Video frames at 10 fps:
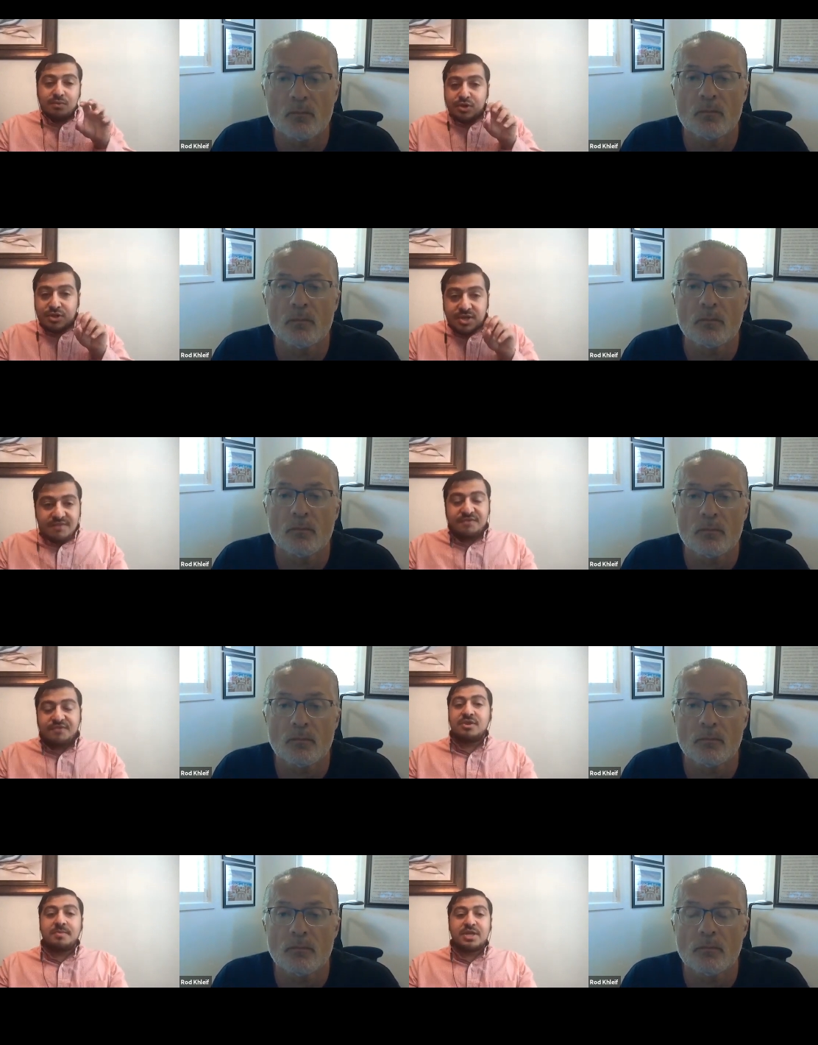Speaker 1: even if you're in the
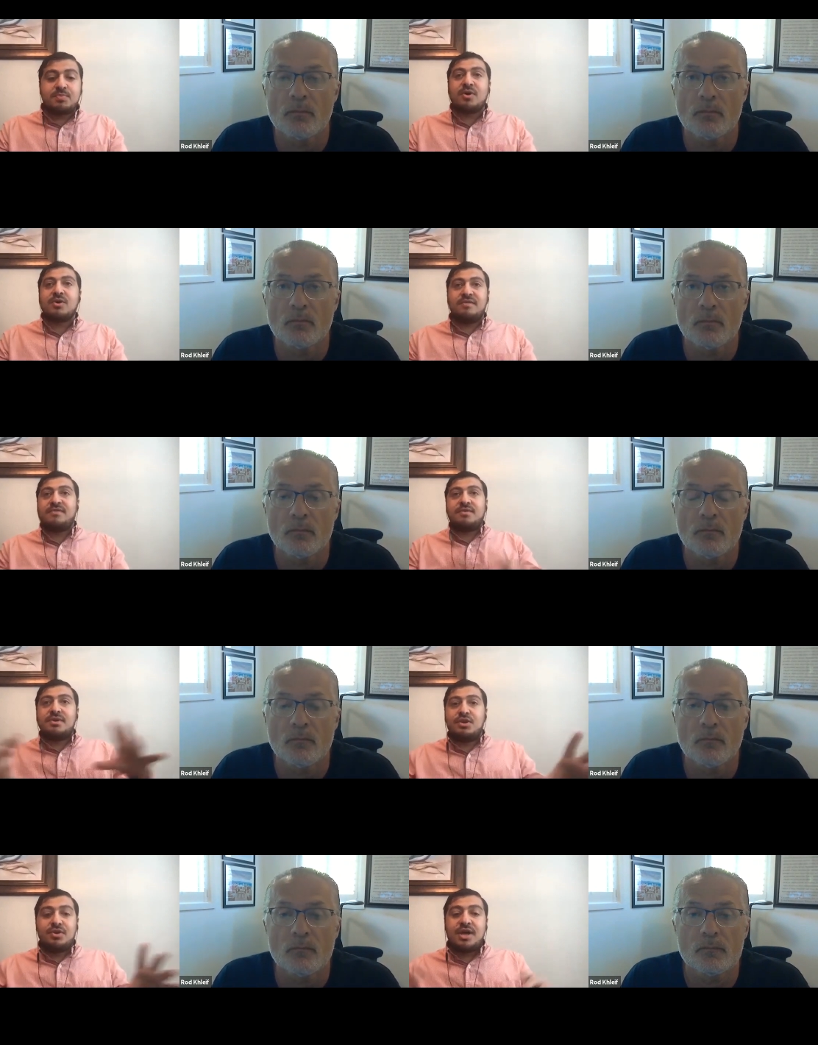best part of a you know
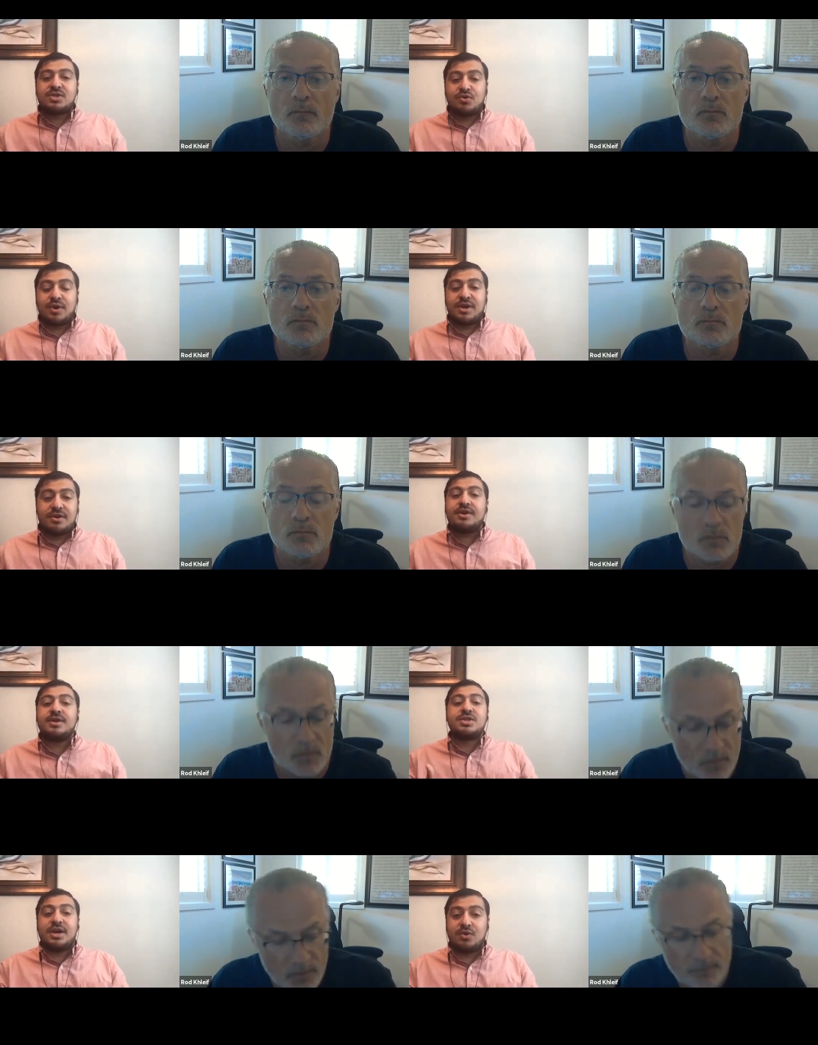not so great area it's not
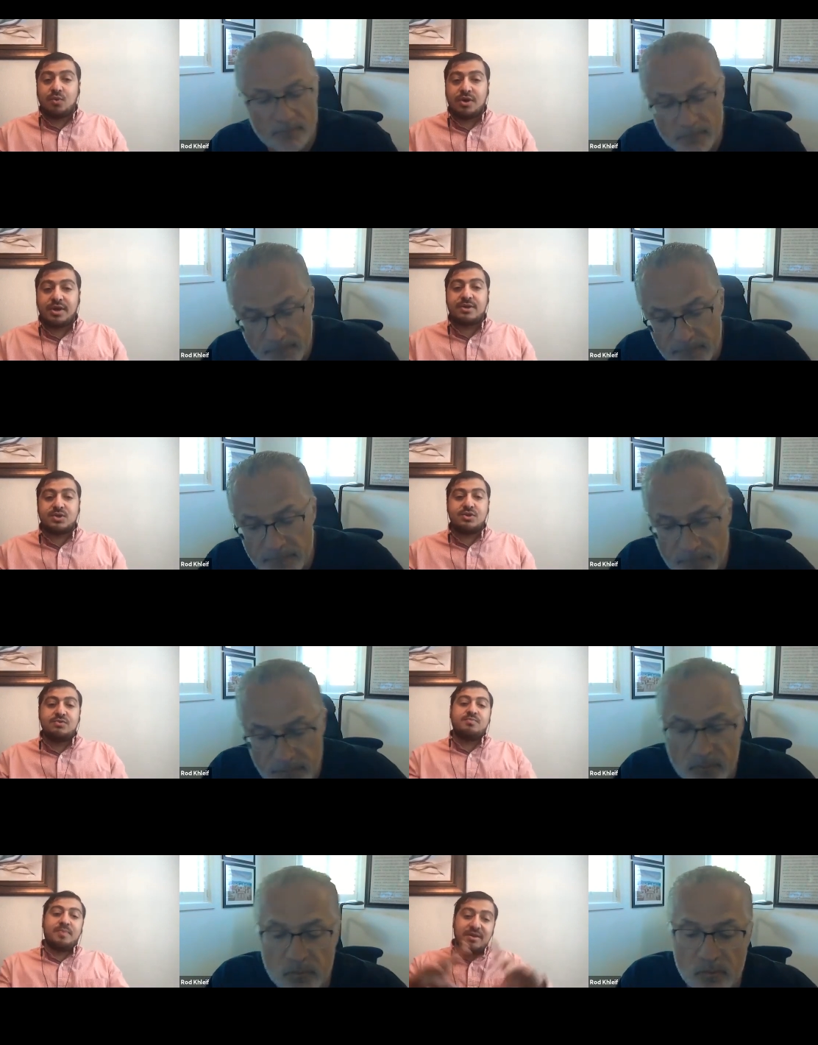going to work out so you
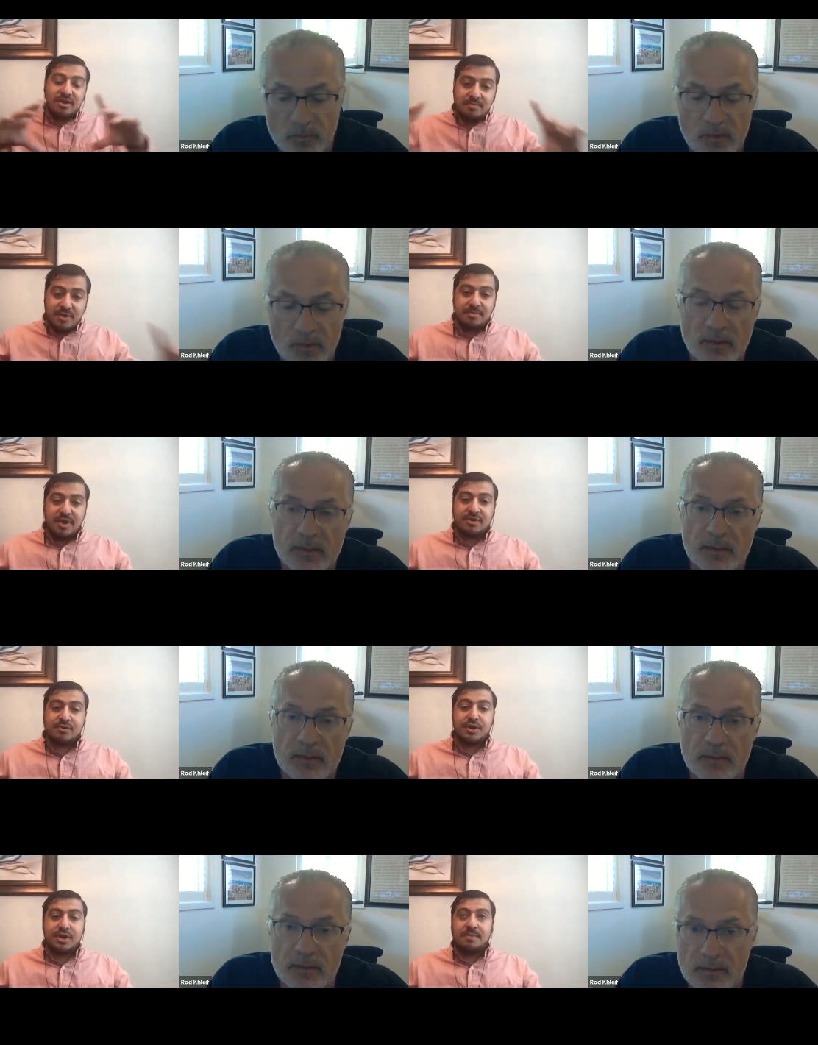bet on the big
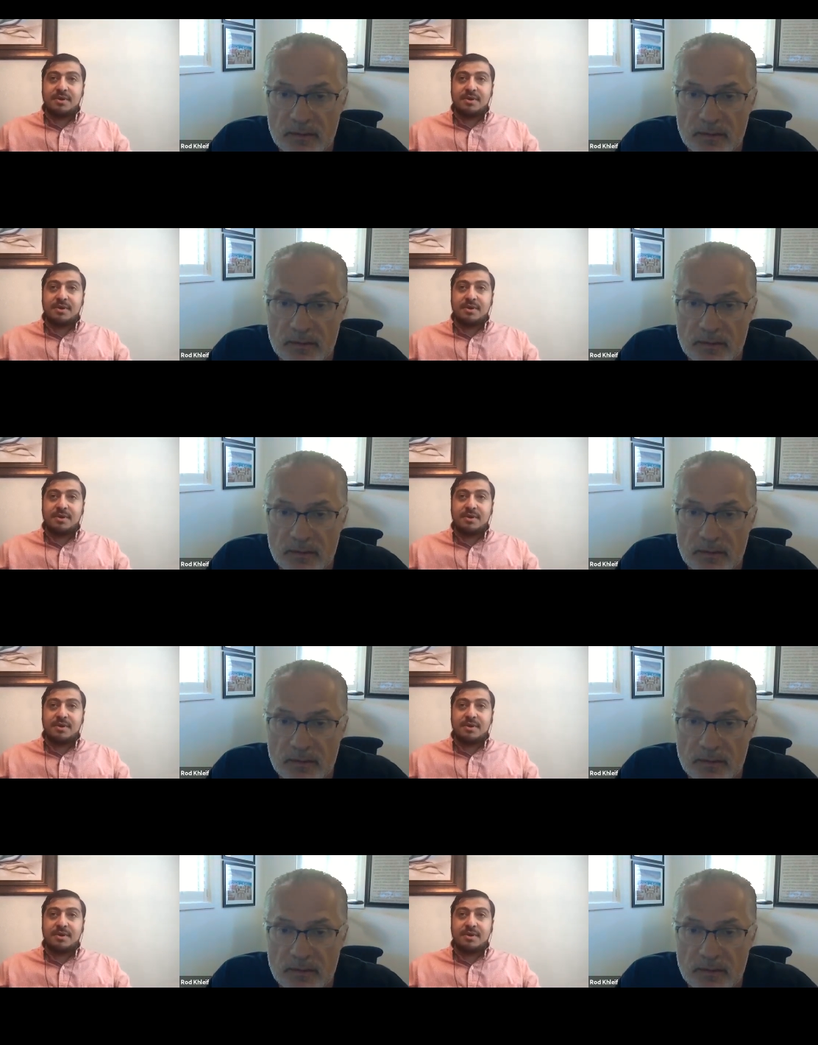macroeconomics